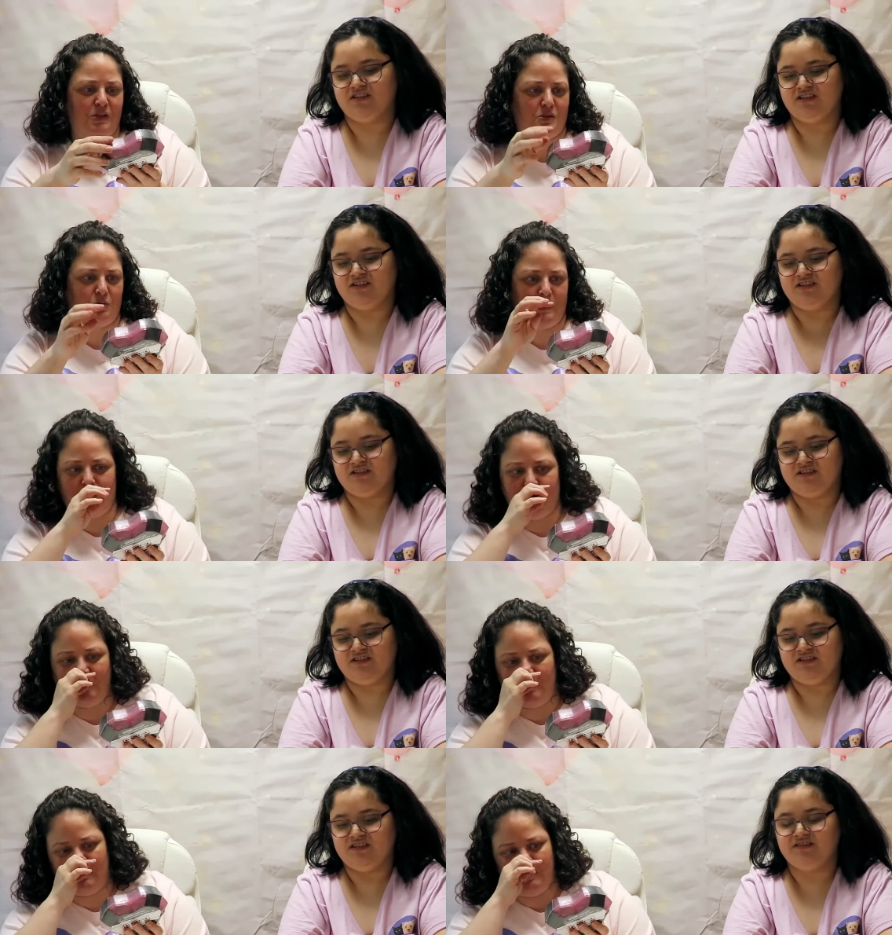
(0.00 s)
Speaker 1: So we don't,
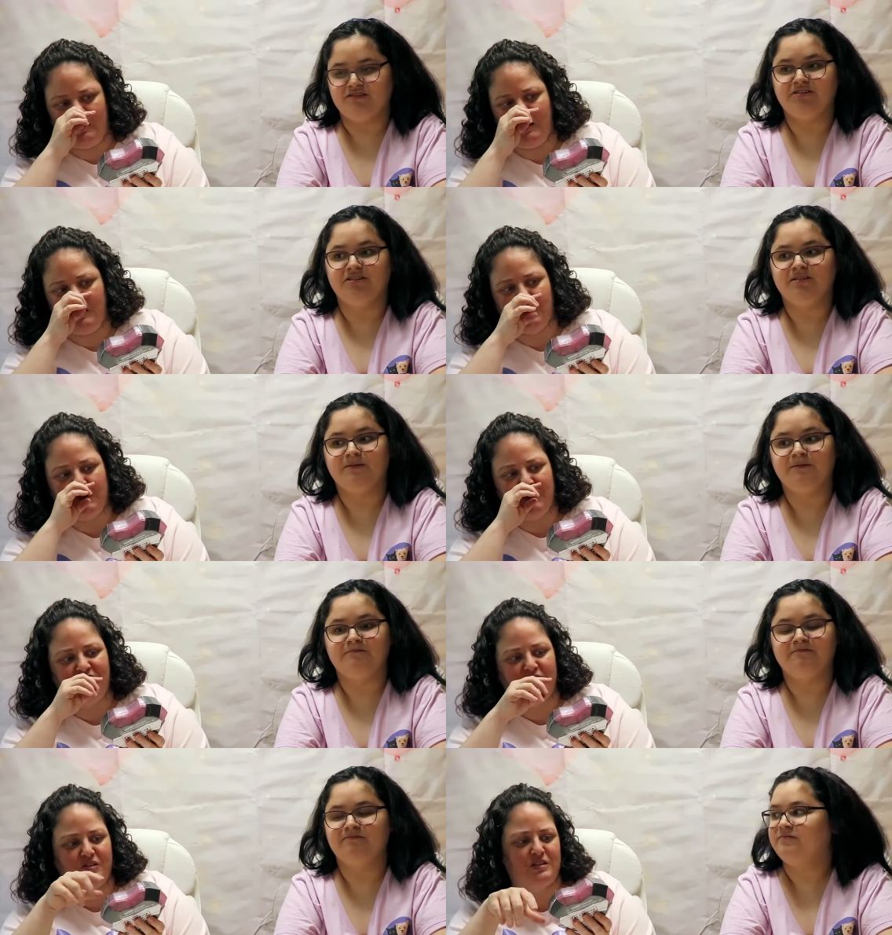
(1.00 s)
you don't know
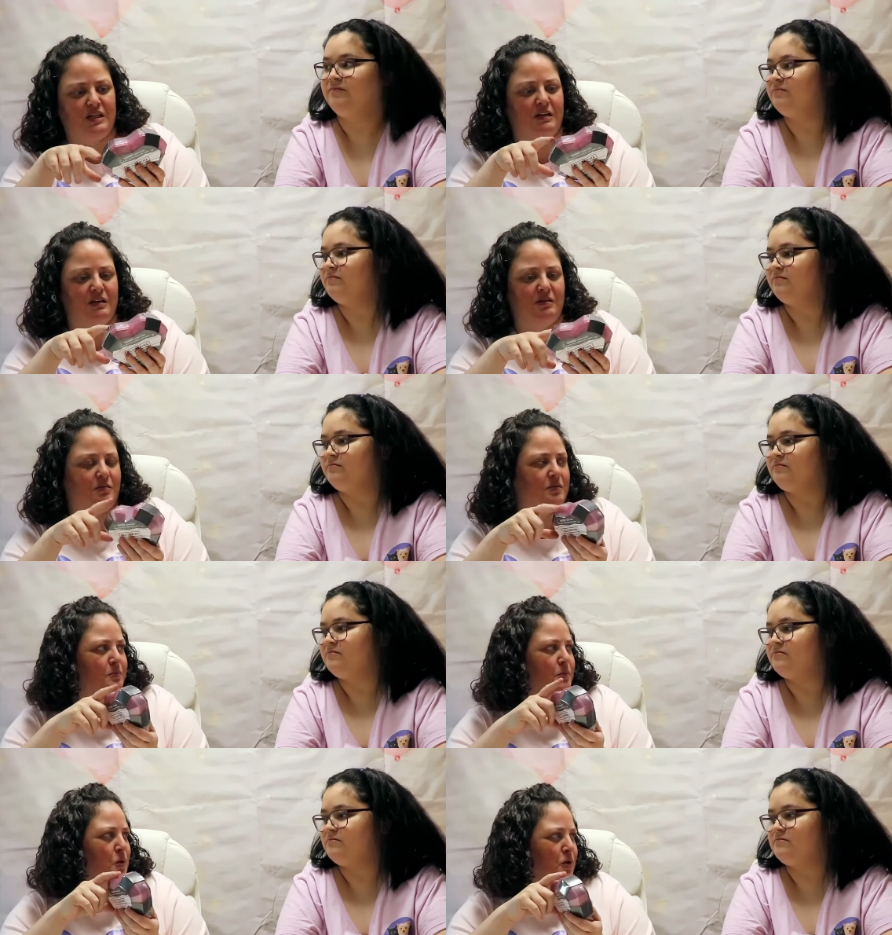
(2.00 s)
if there's like
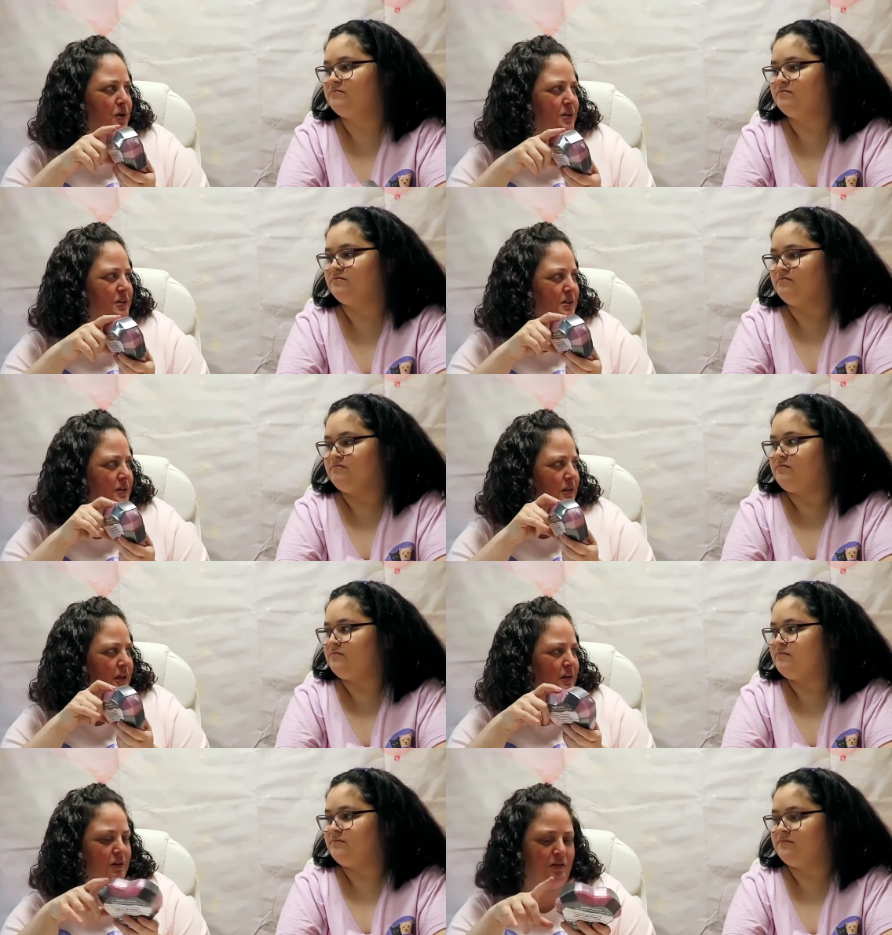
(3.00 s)
more,
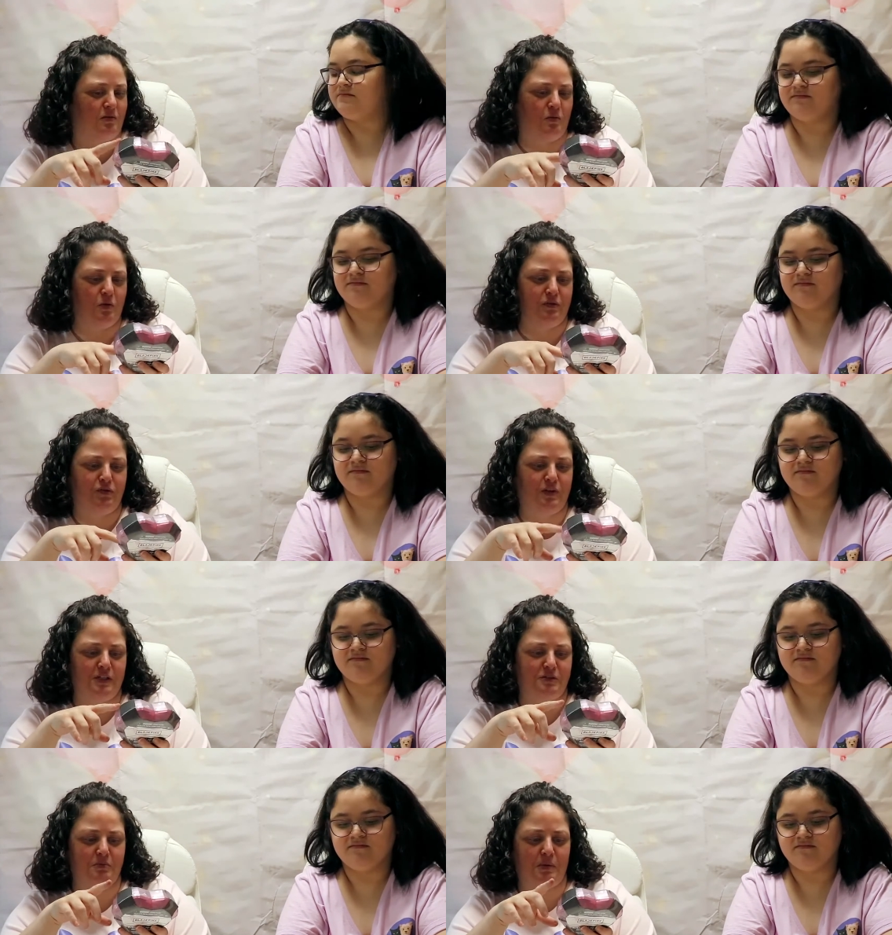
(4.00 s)
like one for
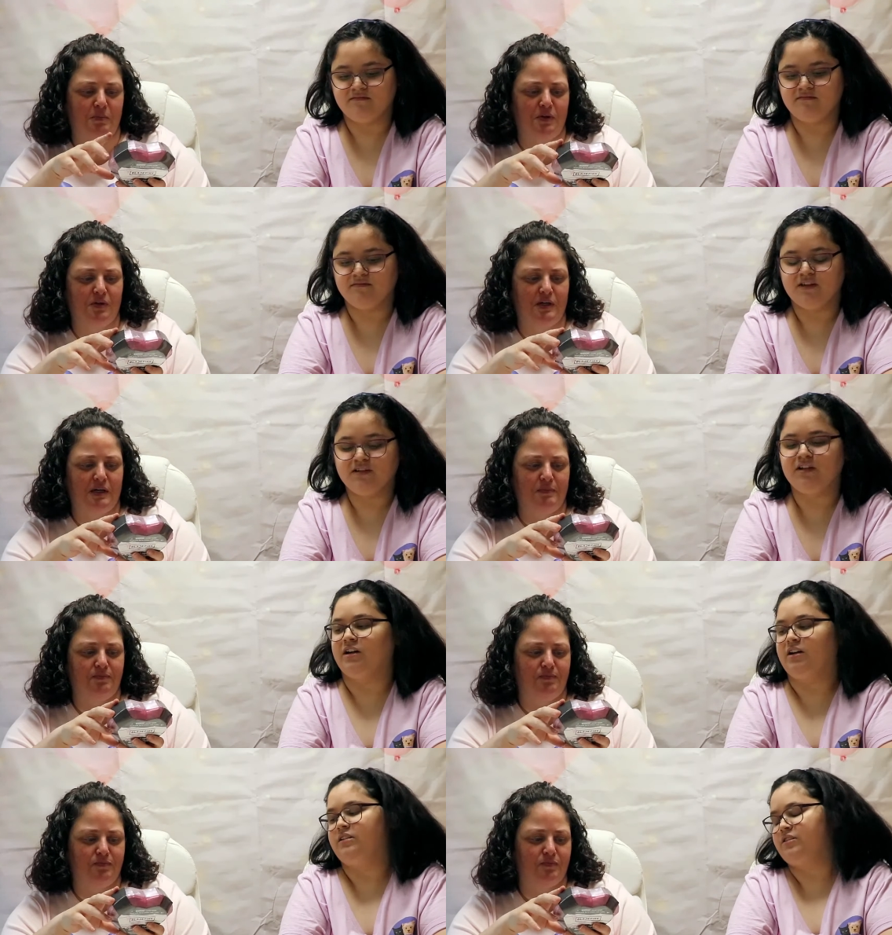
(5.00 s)
each member. Or not.
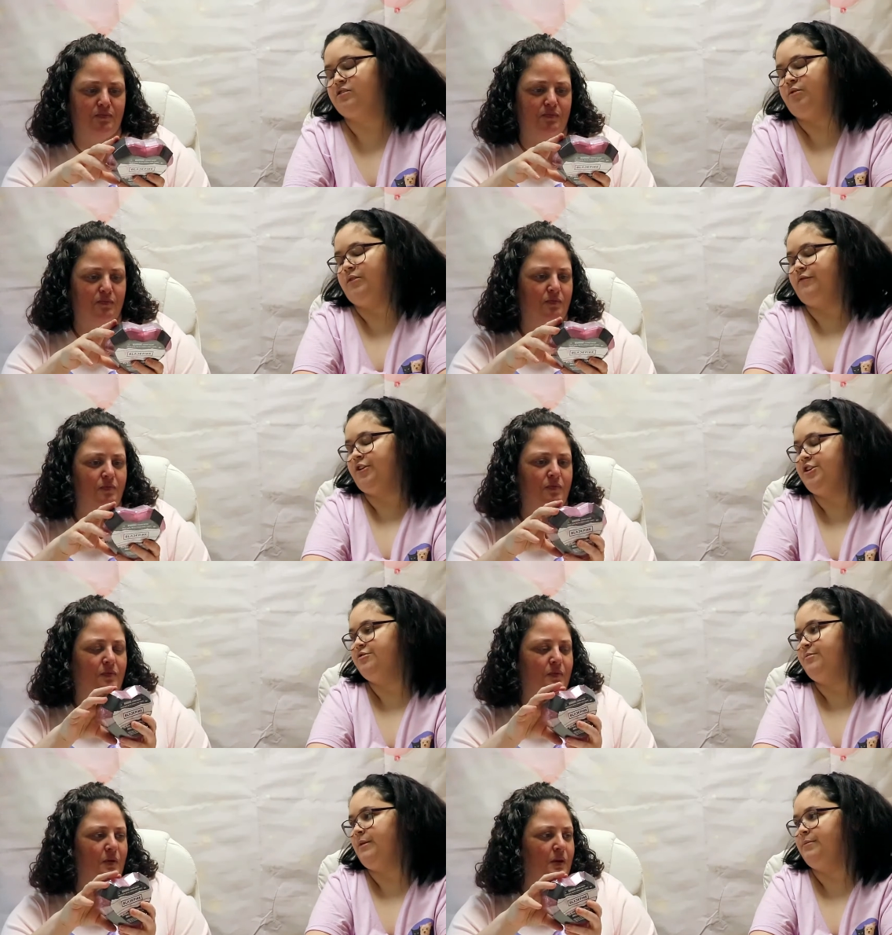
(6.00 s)
Yeah,
Speaker 2: there's one for
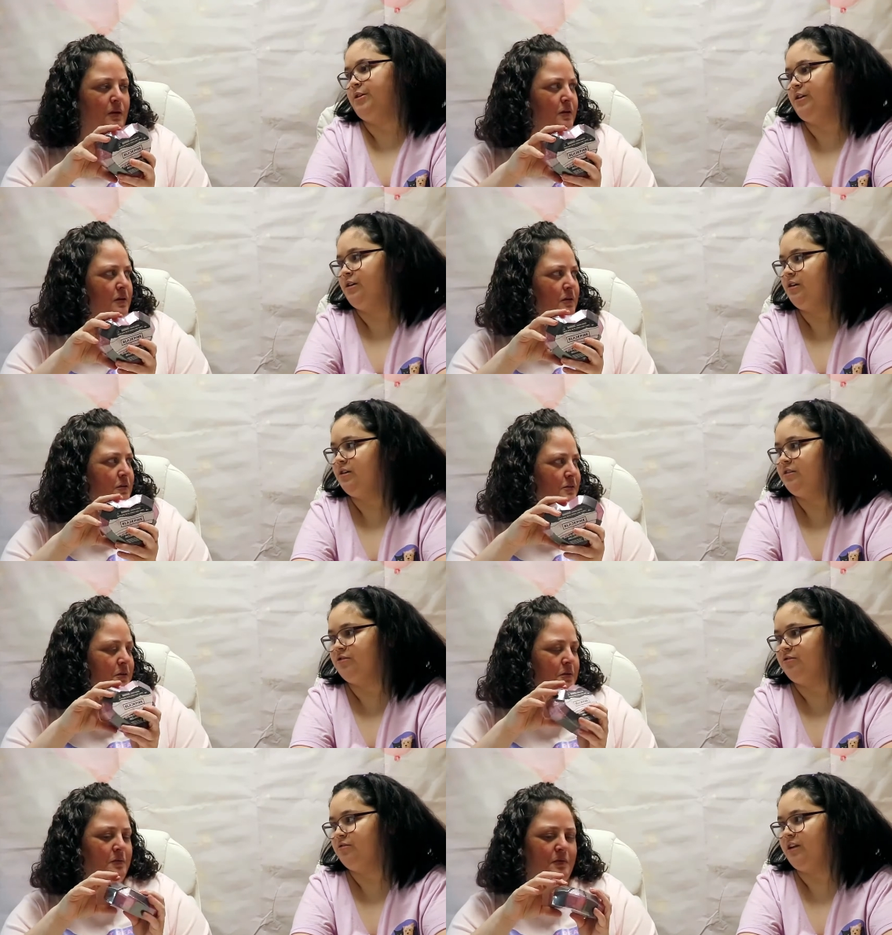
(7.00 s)
each member.
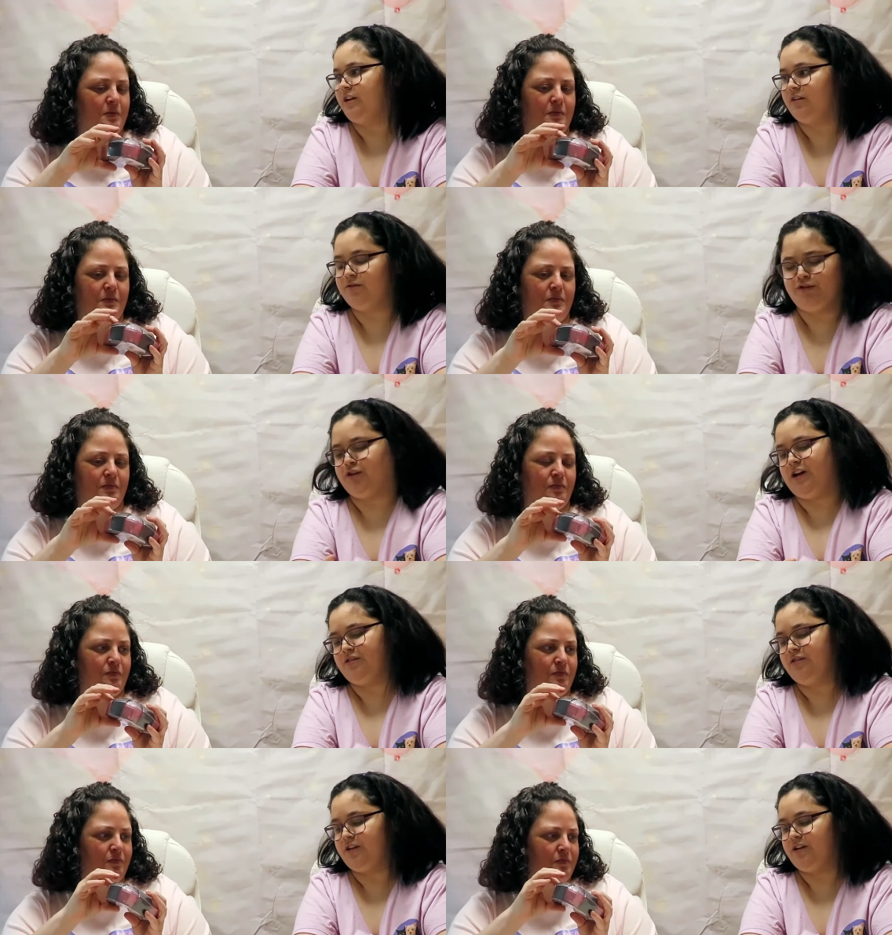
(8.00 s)
So like, you're not
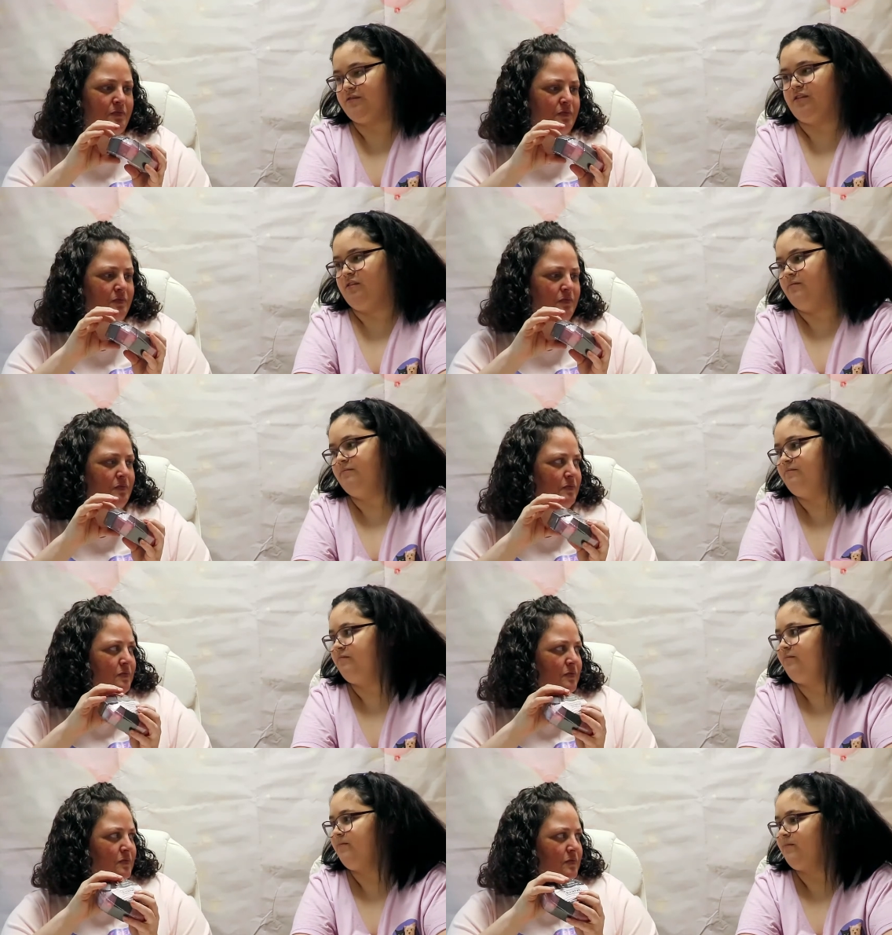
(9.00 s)
going to get them
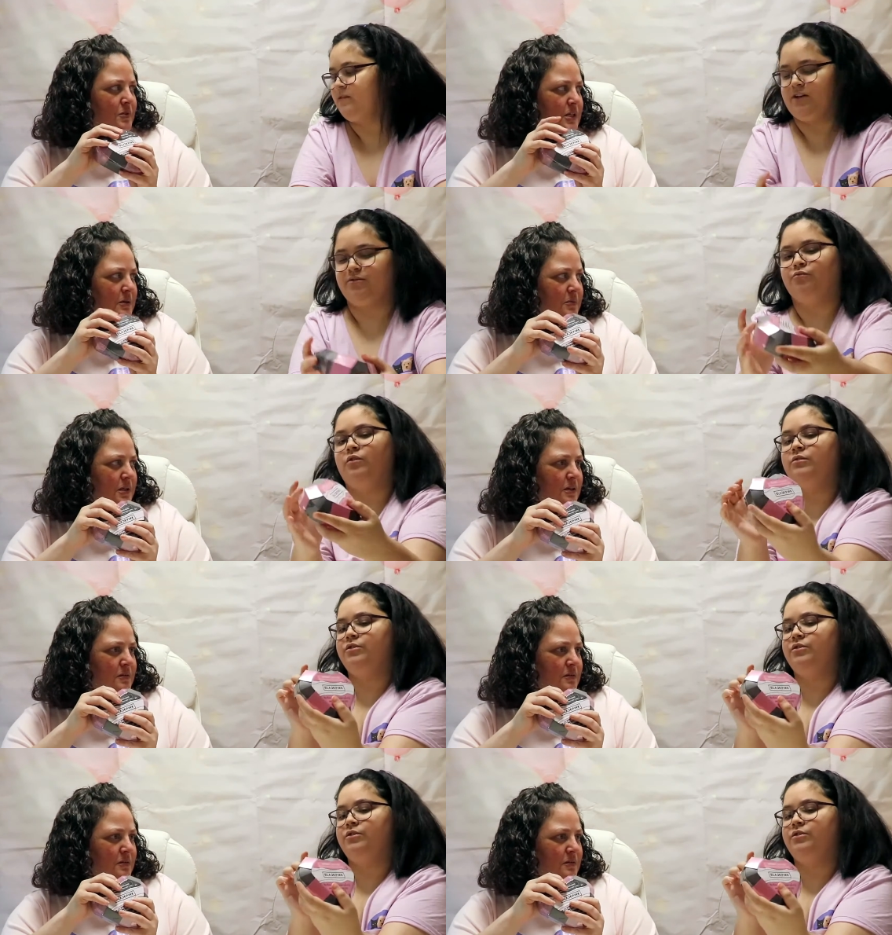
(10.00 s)
like same thing.